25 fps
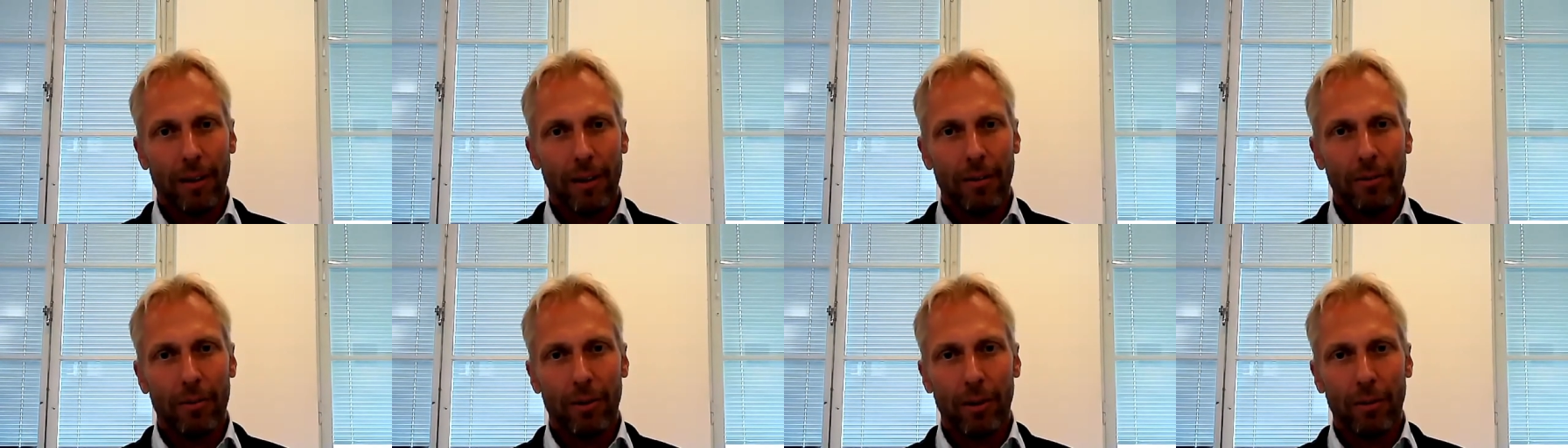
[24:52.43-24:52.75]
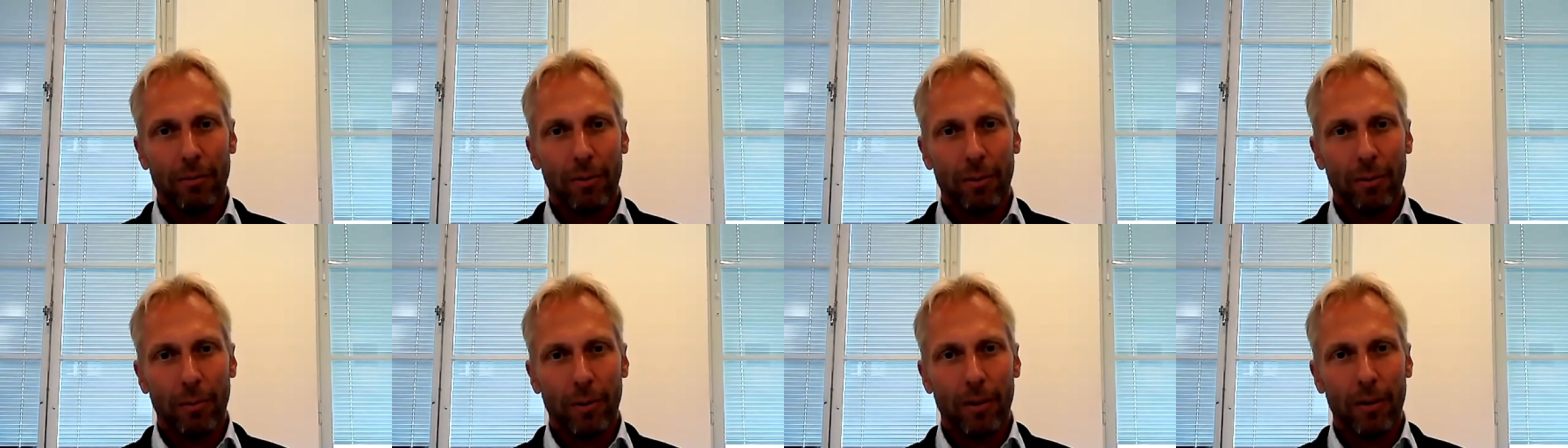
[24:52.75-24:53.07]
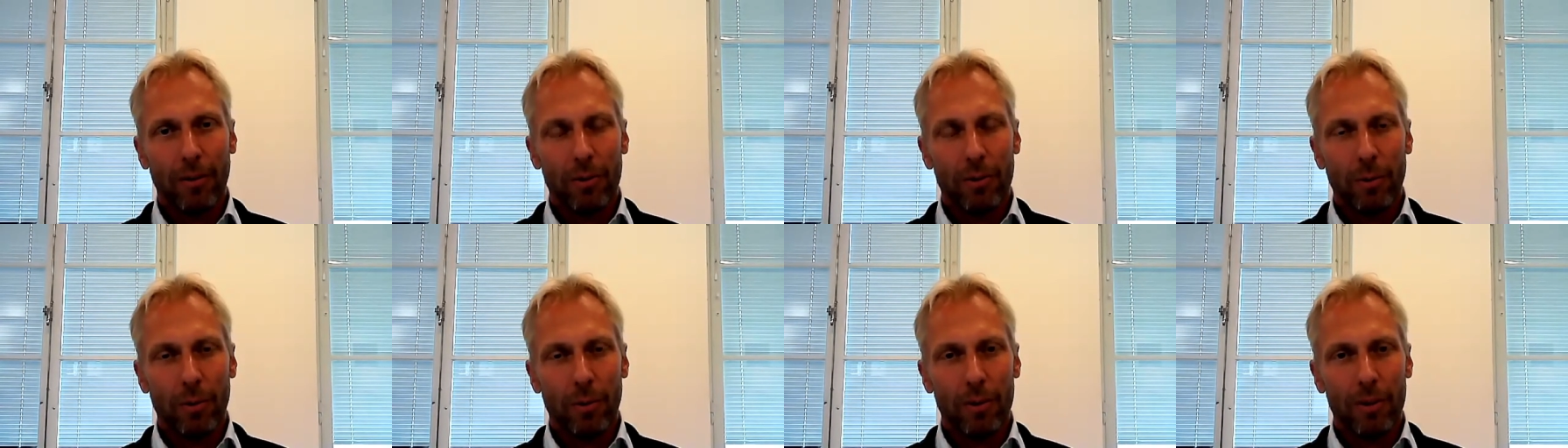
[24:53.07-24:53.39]
interest from the
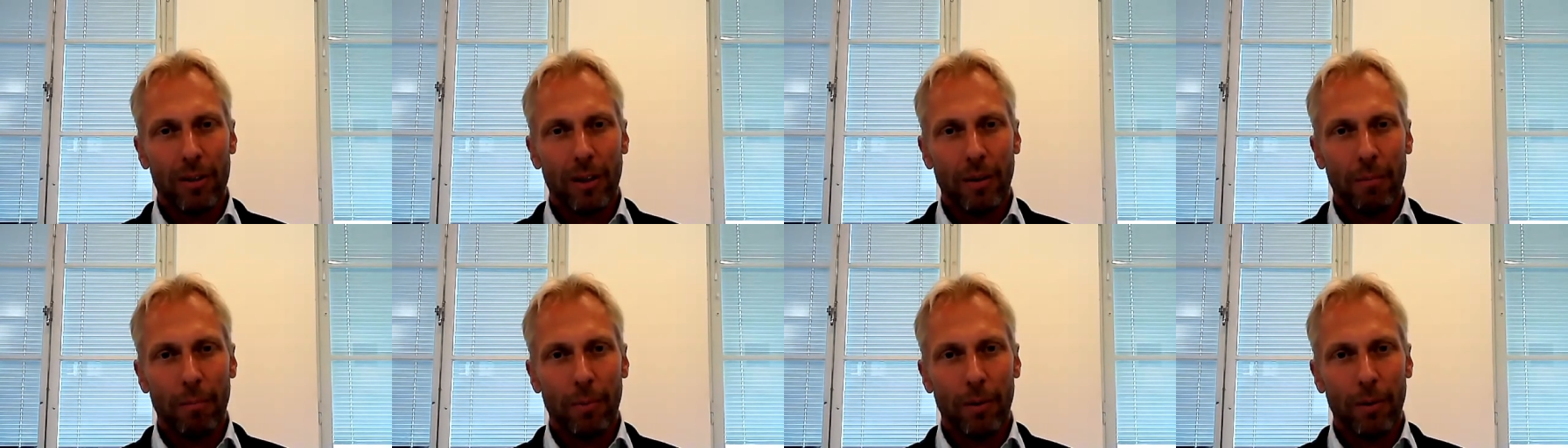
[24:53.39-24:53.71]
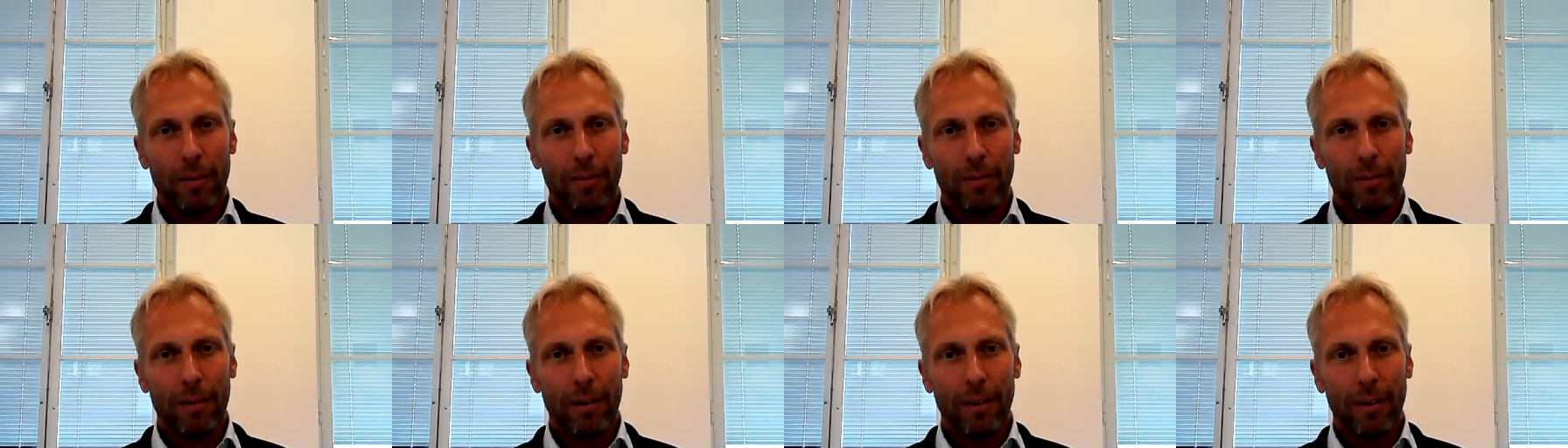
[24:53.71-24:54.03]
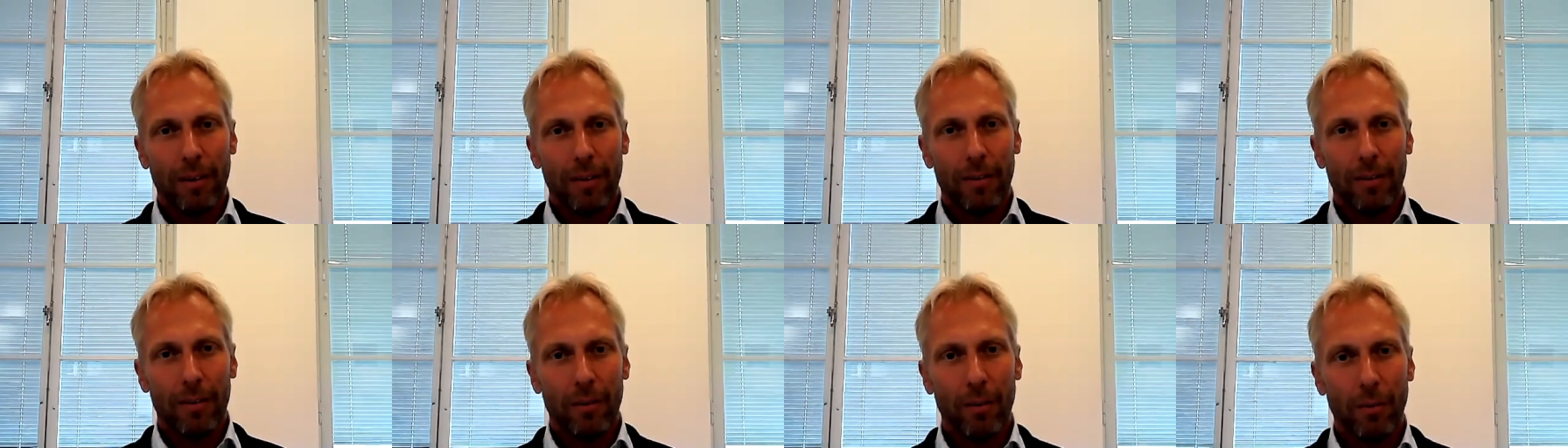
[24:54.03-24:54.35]
insurance companies
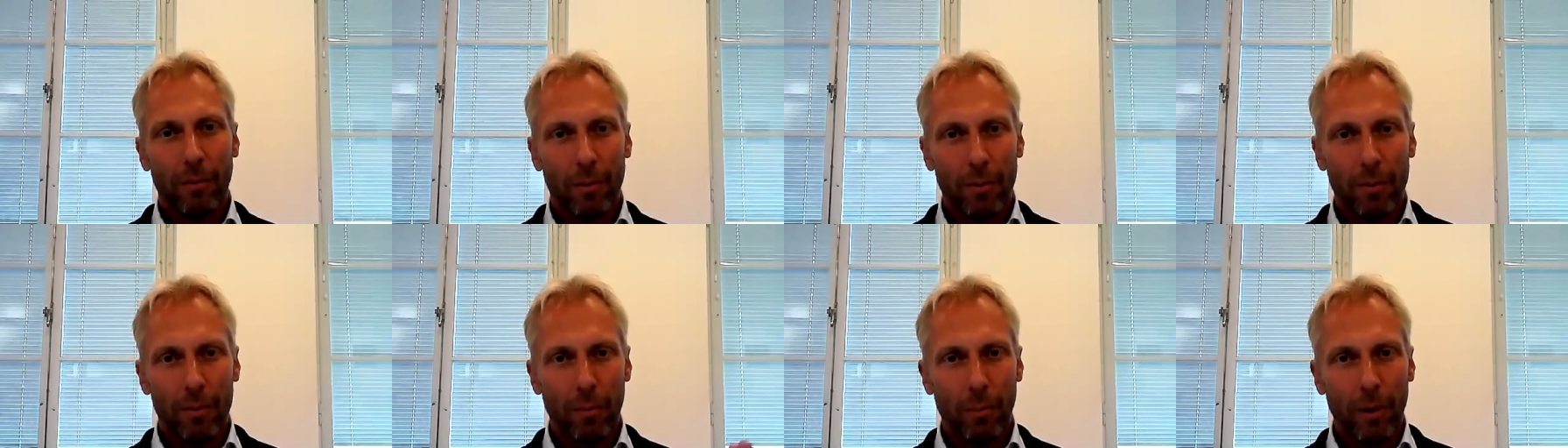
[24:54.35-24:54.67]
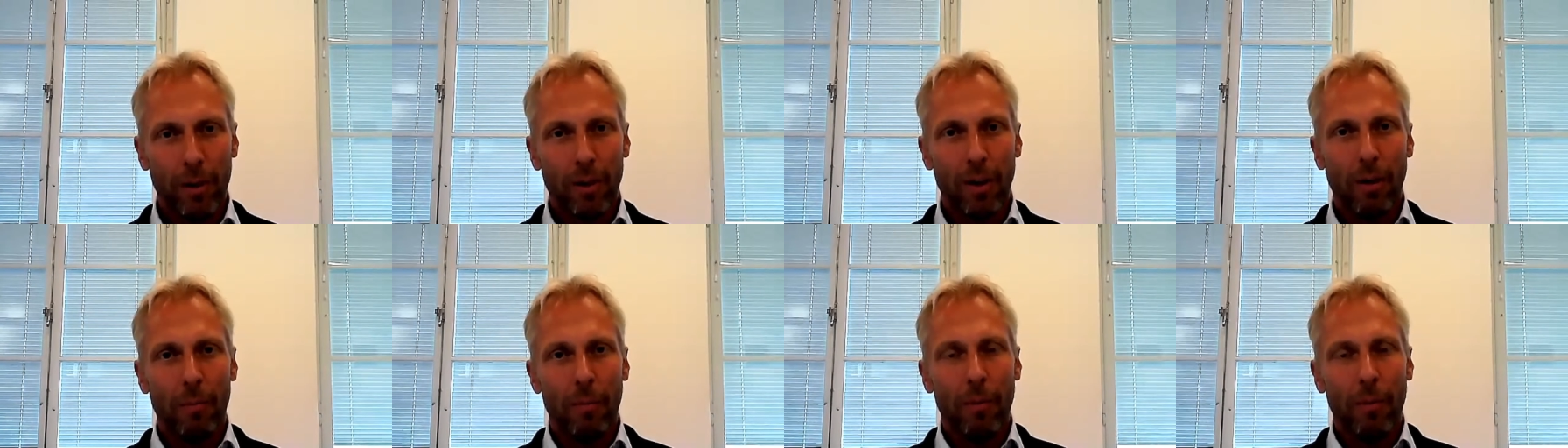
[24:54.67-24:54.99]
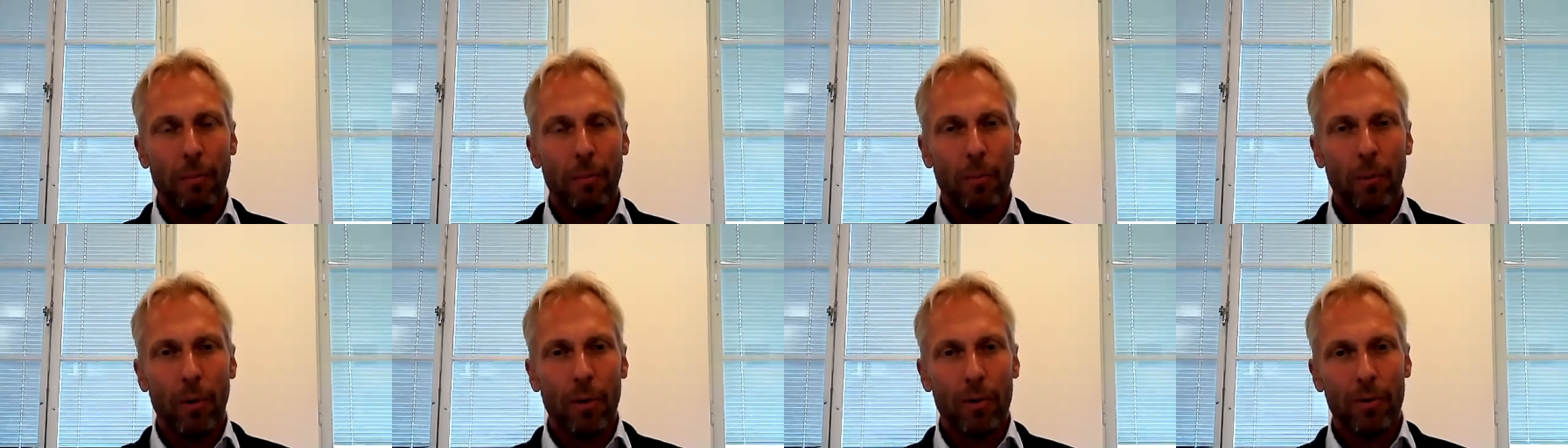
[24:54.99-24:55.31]
to to become
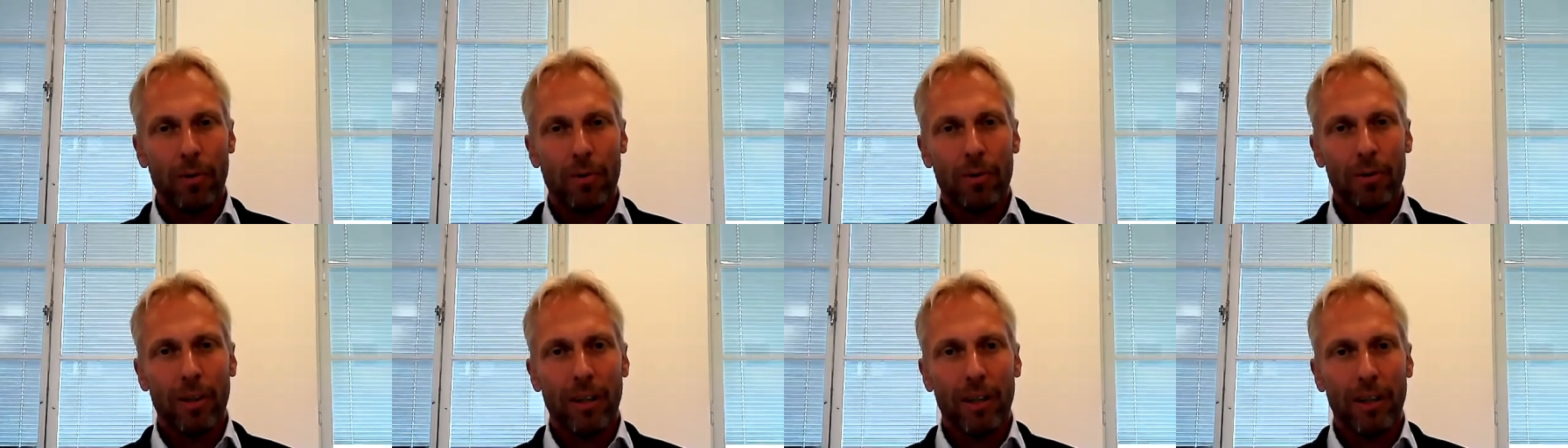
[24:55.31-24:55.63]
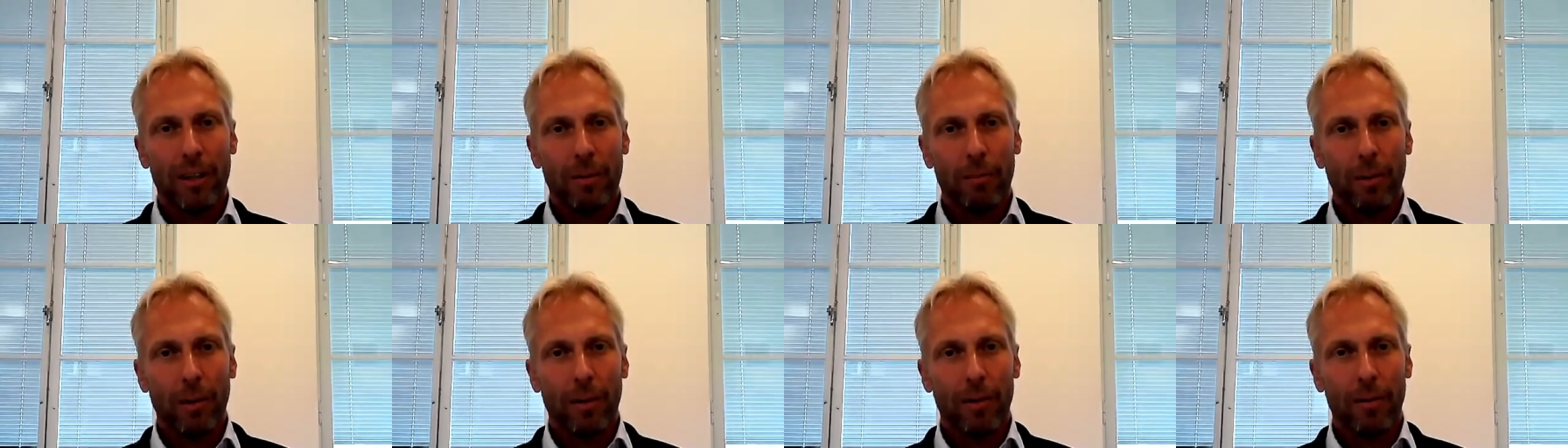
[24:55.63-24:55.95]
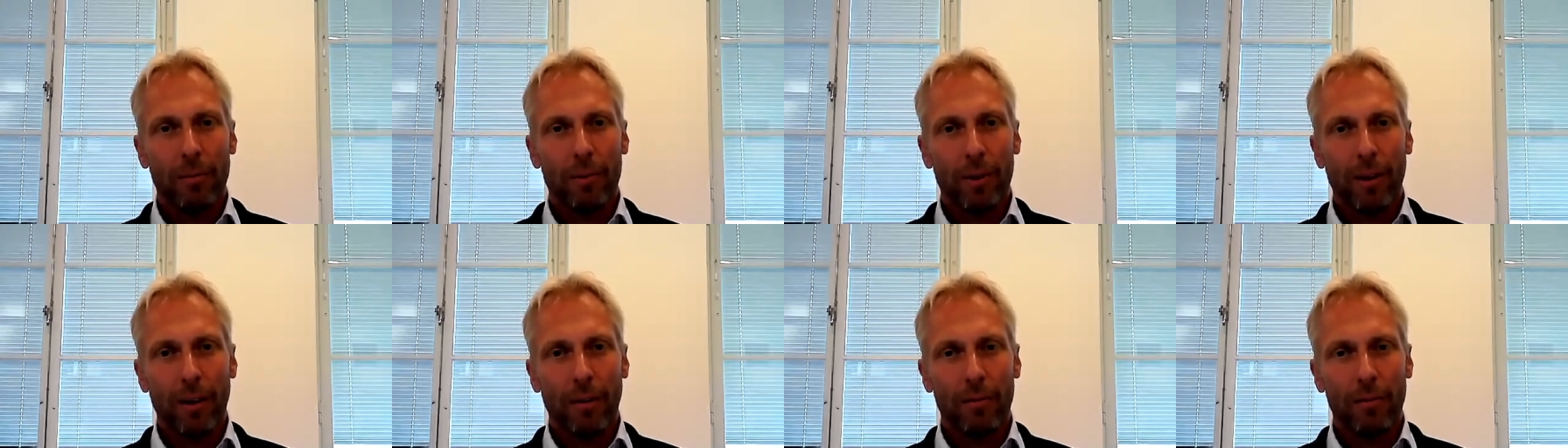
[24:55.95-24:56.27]
more sustainable
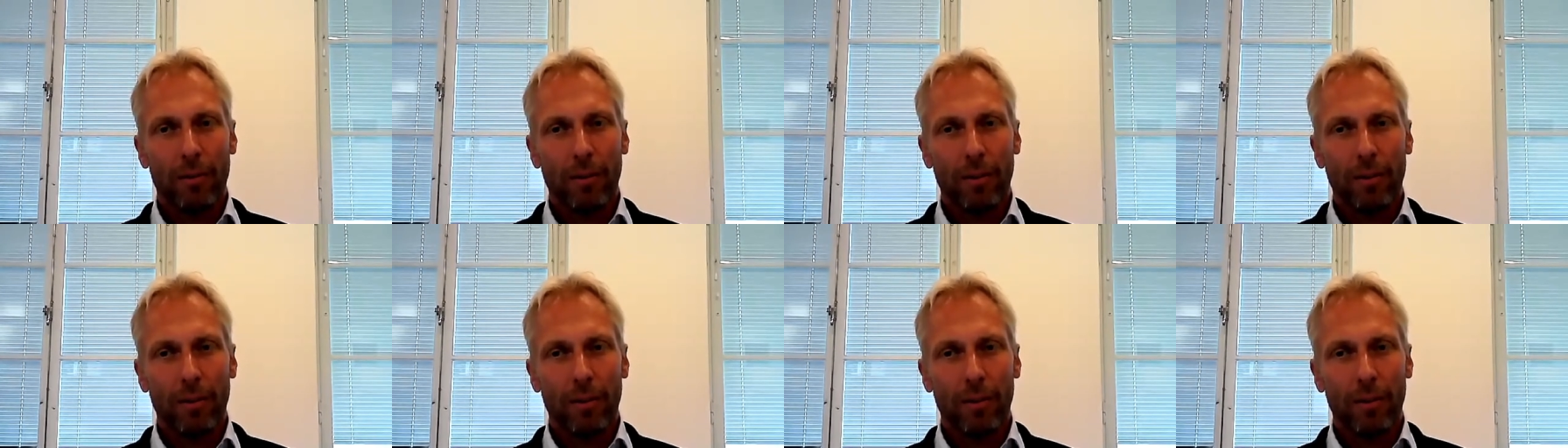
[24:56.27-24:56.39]
themselves.